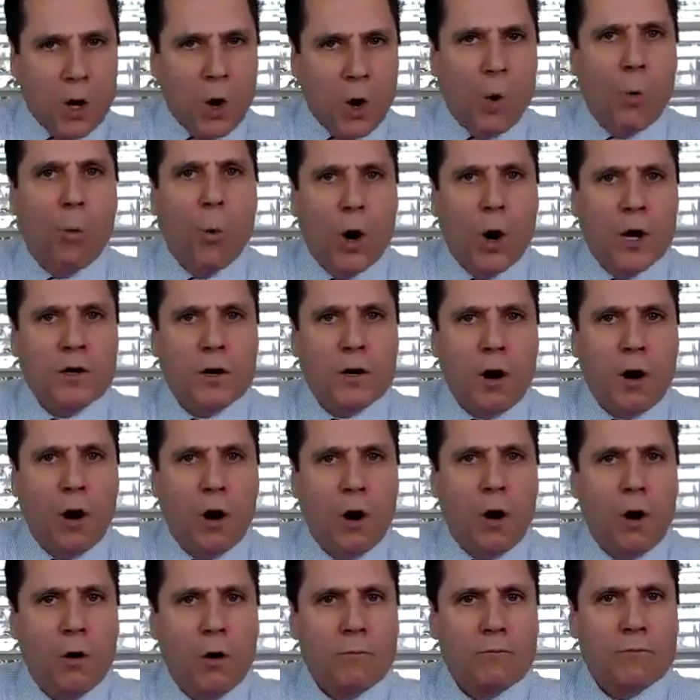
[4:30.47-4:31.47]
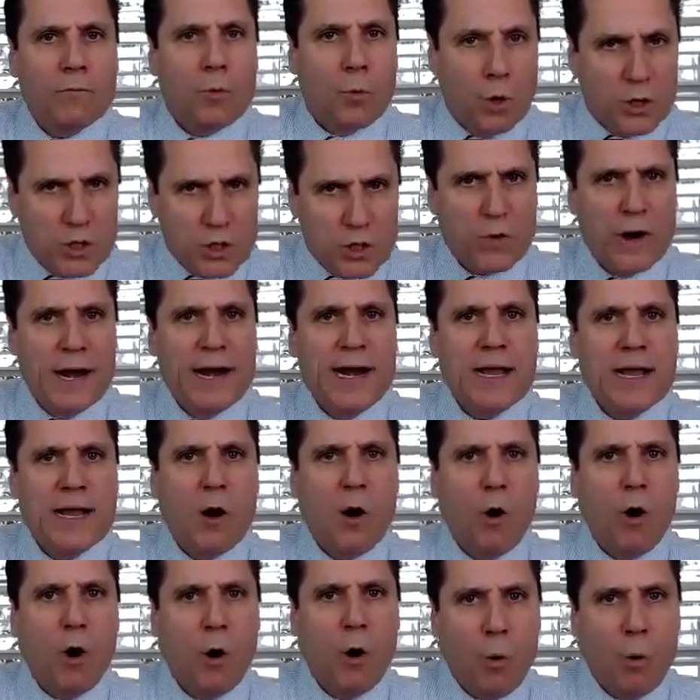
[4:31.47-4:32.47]
1 call, 1 training
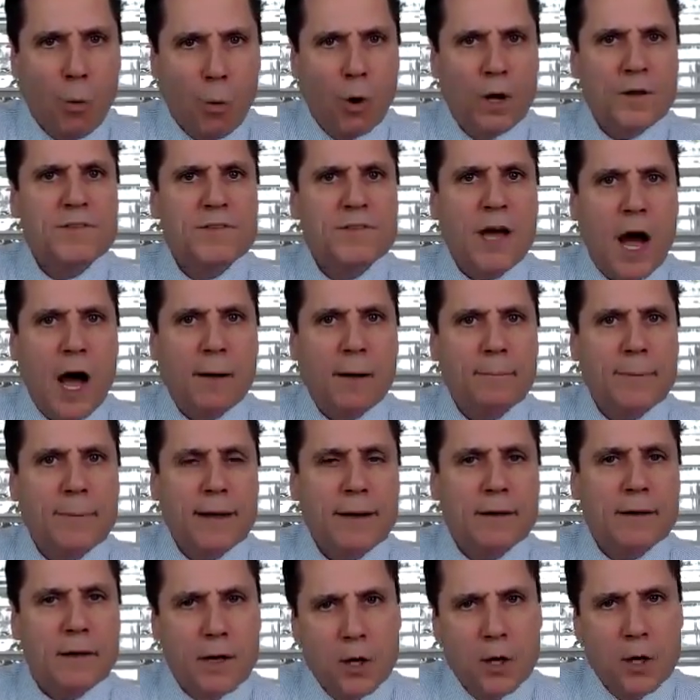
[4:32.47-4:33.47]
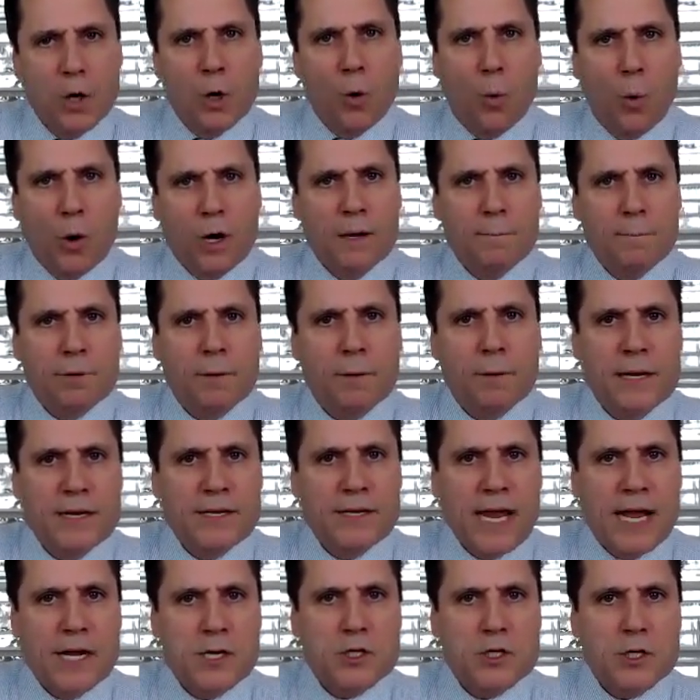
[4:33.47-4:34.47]
call, 1 topic, 1
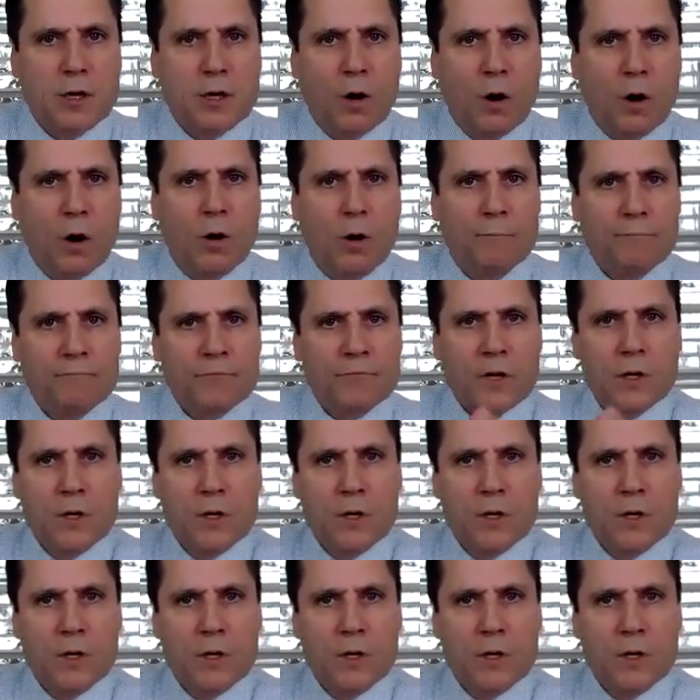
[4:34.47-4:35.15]
implementation call.